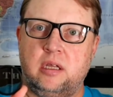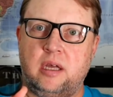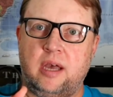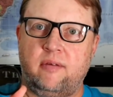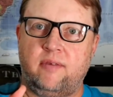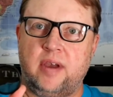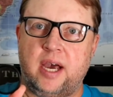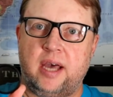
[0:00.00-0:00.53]

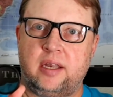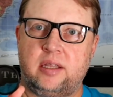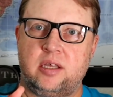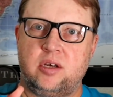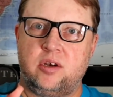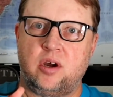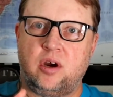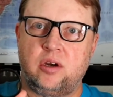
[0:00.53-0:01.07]
I've got the
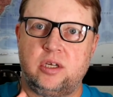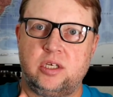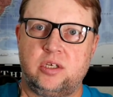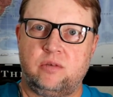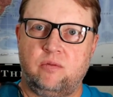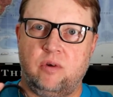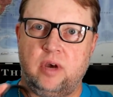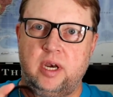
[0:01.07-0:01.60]

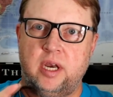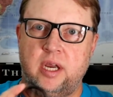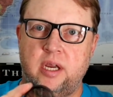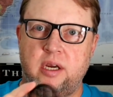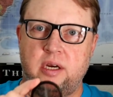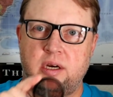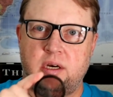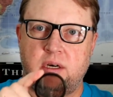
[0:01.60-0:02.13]
darkest one
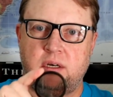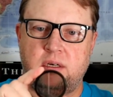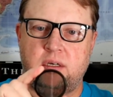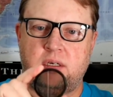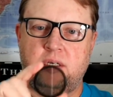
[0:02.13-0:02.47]
here,